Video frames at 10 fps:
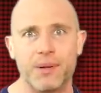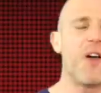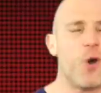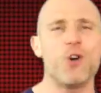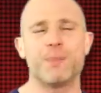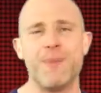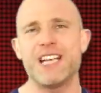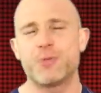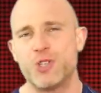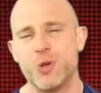Of course,
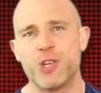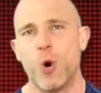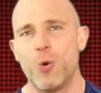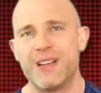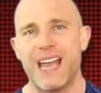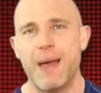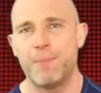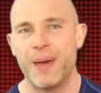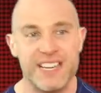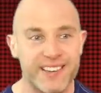Miz was using all his
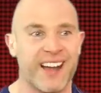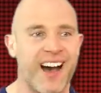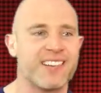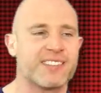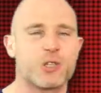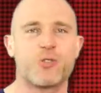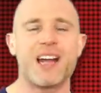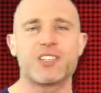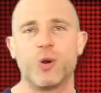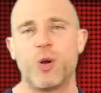MP to cast
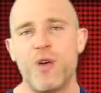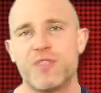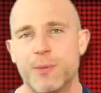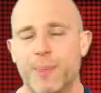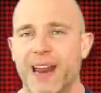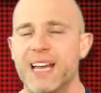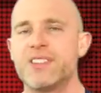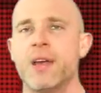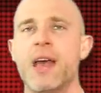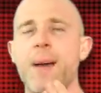distraction all over the
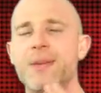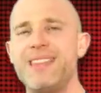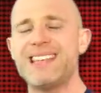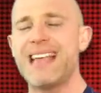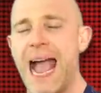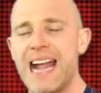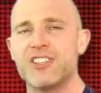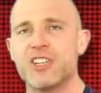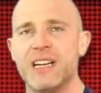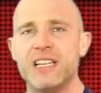place, but this
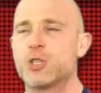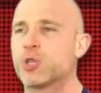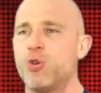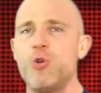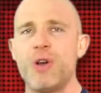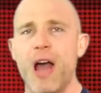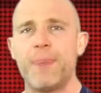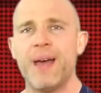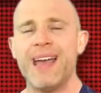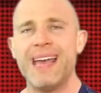actually screwed
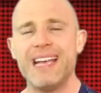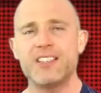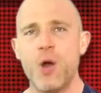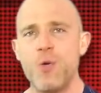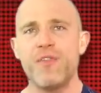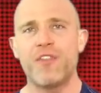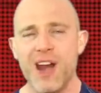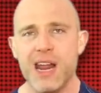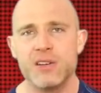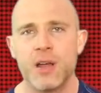up his own
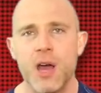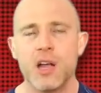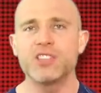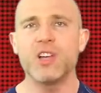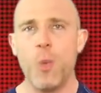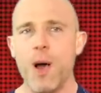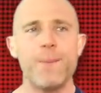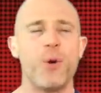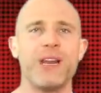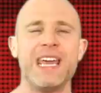friend. Because at
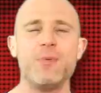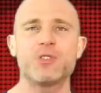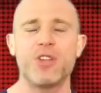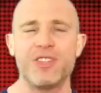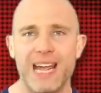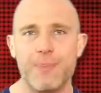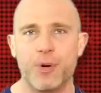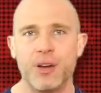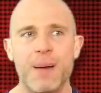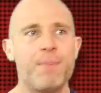one point he was on the
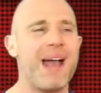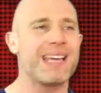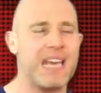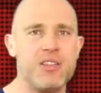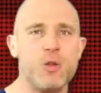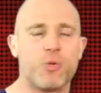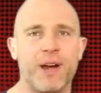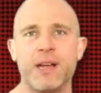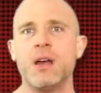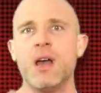apron, and back in the
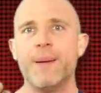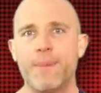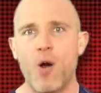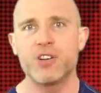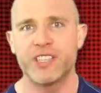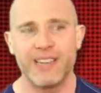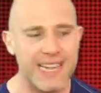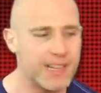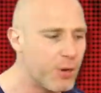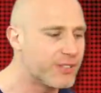ring, Morrison had
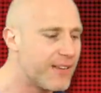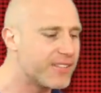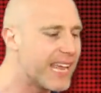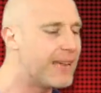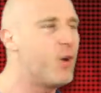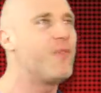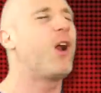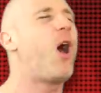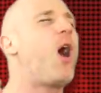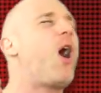hit the most devastating move
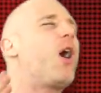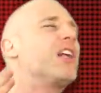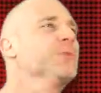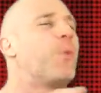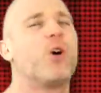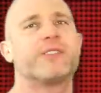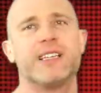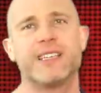in all of sports